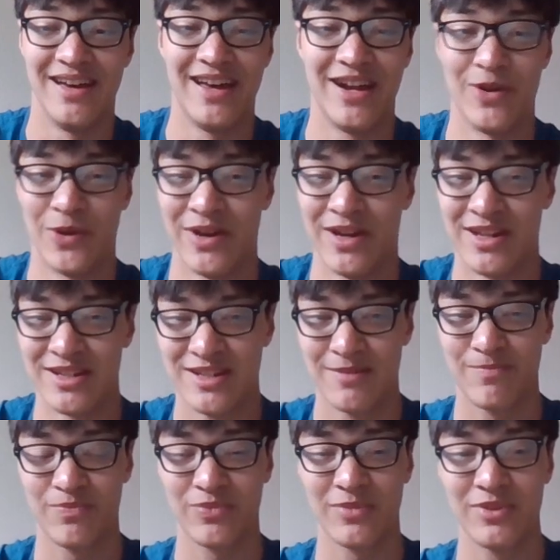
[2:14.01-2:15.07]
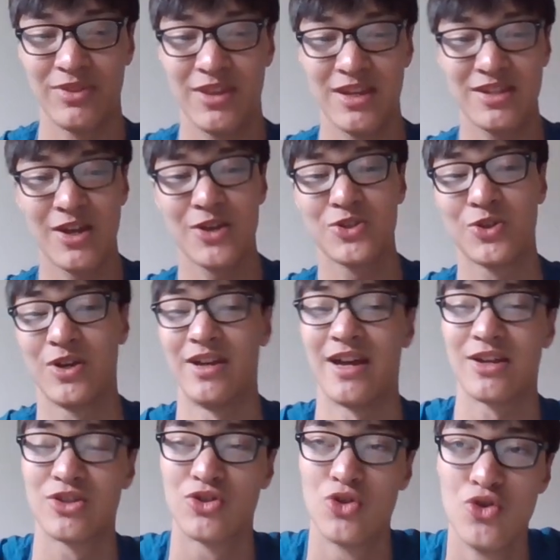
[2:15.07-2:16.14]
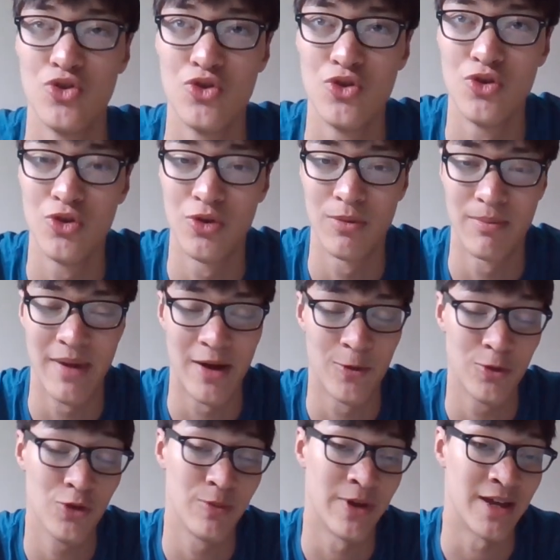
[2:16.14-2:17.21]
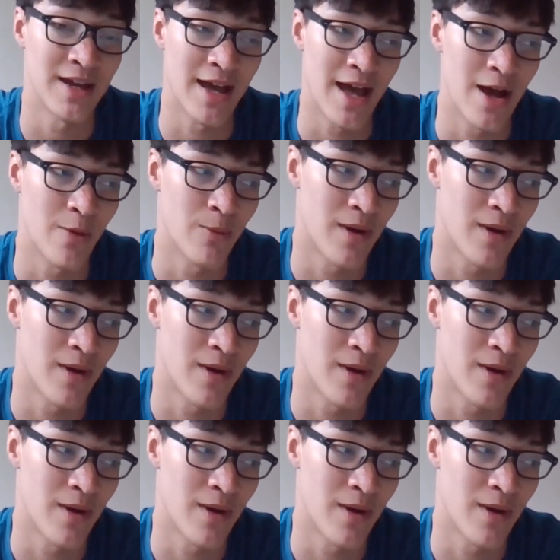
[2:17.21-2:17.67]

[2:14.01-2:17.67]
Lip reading: Anyways, this also connects to my roommate at